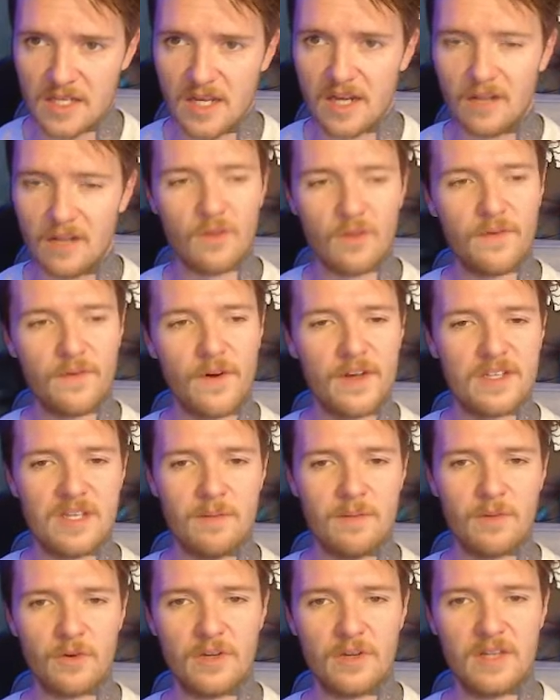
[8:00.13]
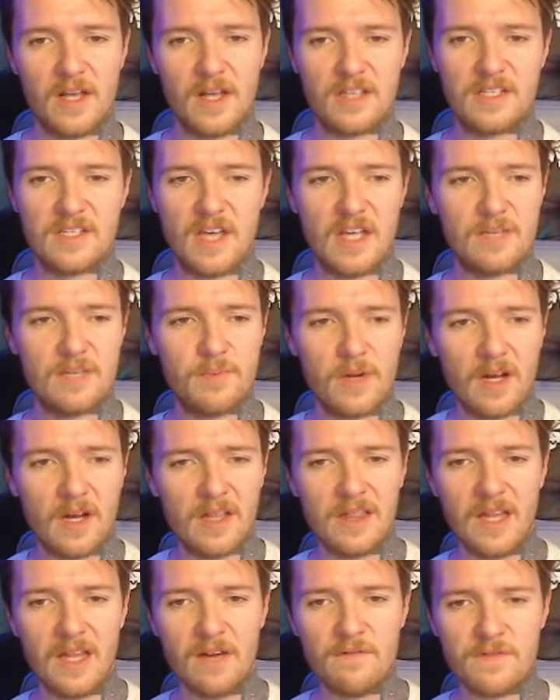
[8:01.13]
are going to look very similar in that sense. But I
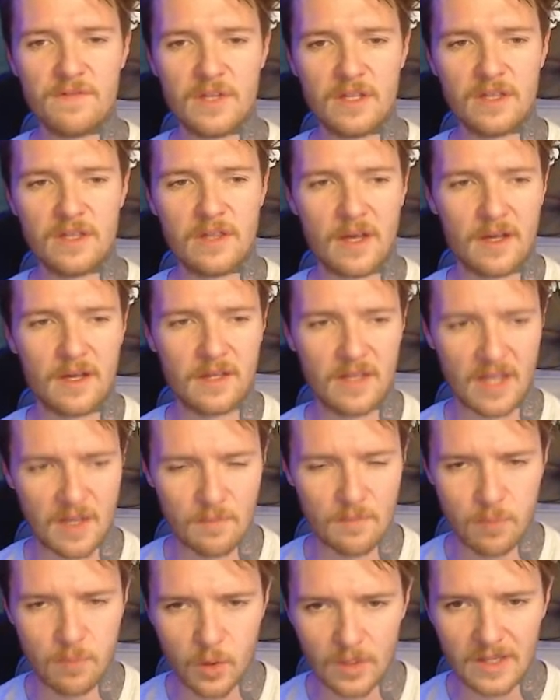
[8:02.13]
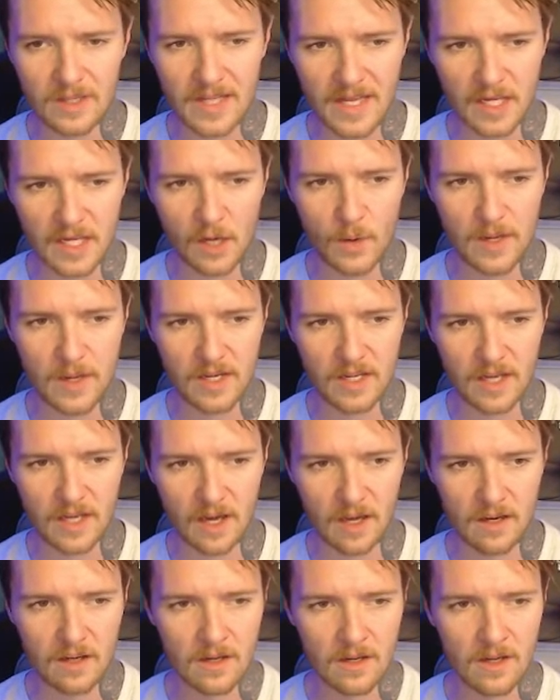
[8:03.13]
love that they could put Lego in
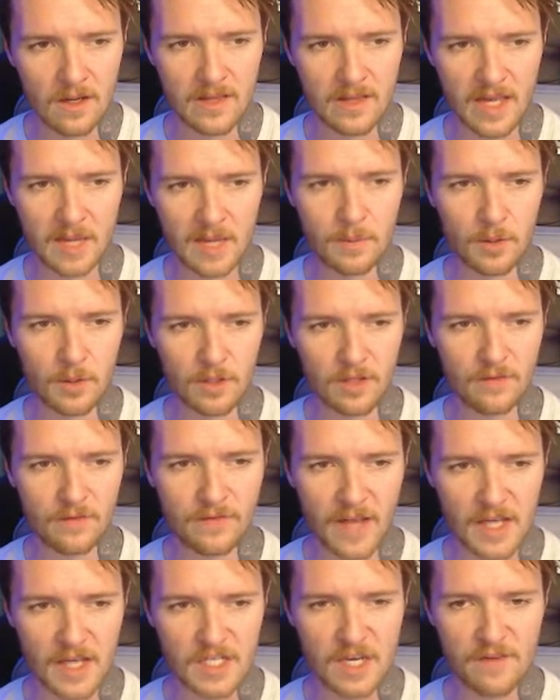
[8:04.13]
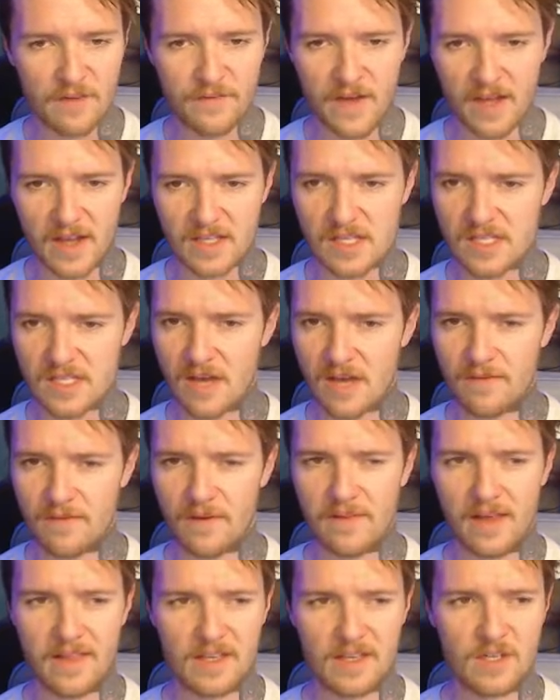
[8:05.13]
here. They could put all the flashy effects and stuff
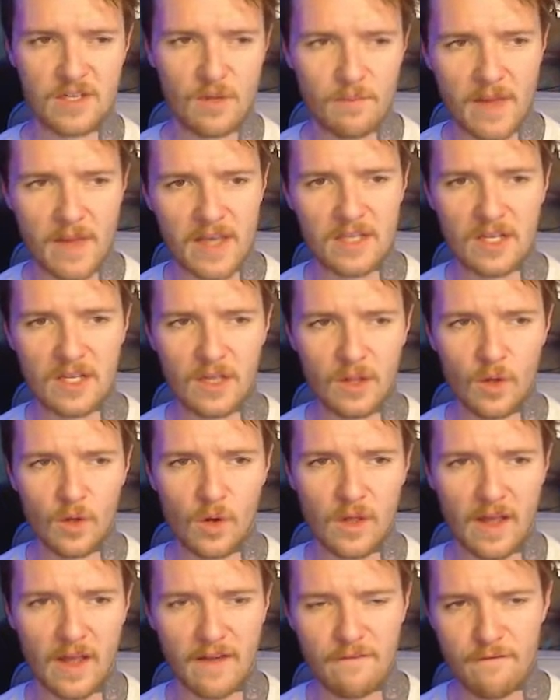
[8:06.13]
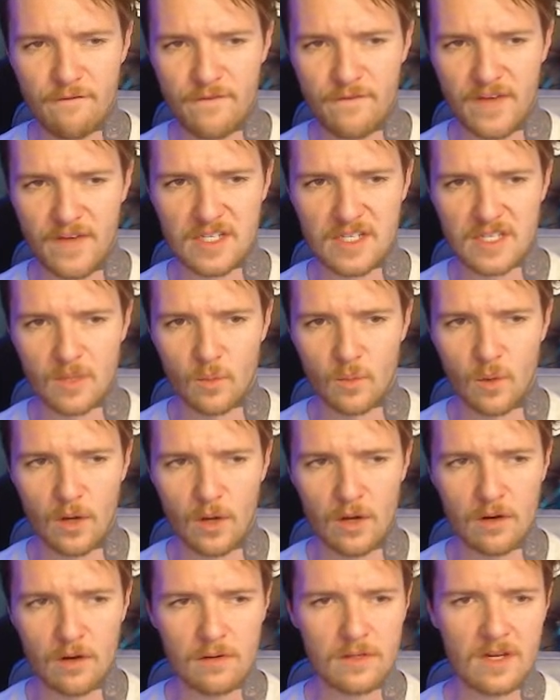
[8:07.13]
on that, so it makes it look like it fits the
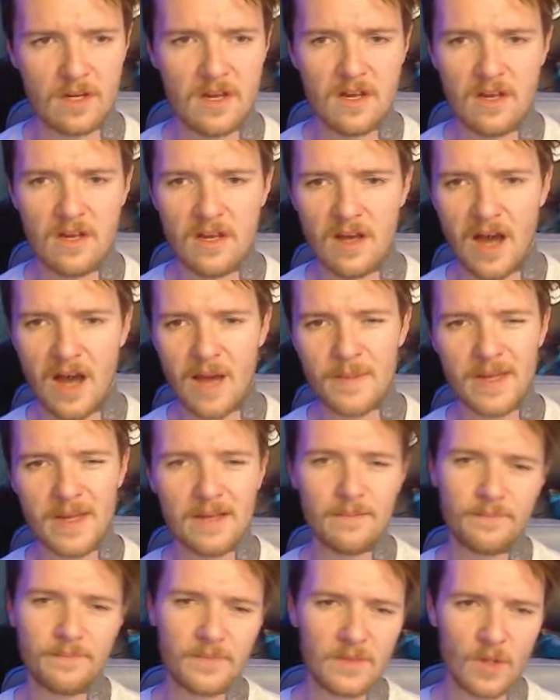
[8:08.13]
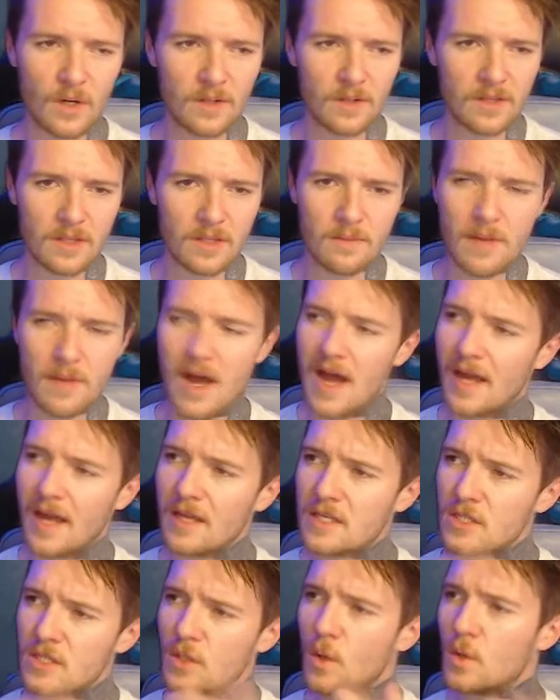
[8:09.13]
world. I mean, look, the
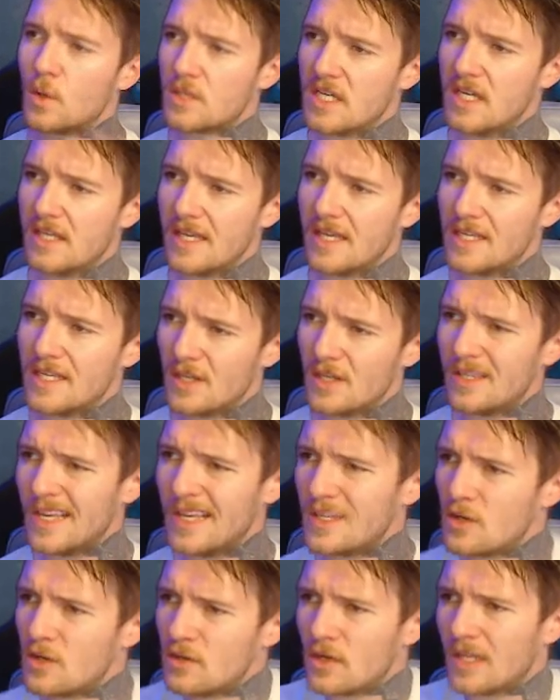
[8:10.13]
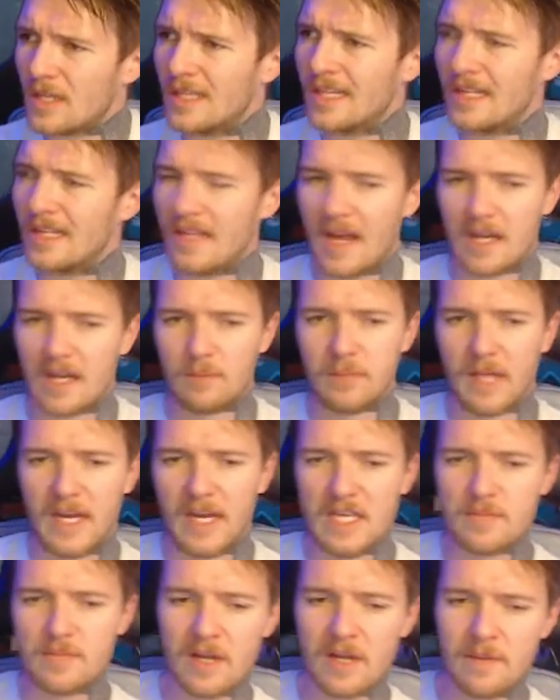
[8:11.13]
market stalls here, they said they do look a little out of
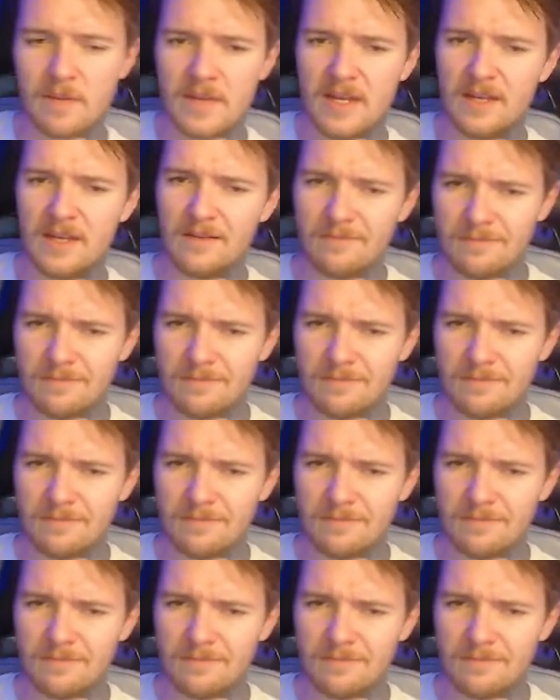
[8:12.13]
place, but I mean,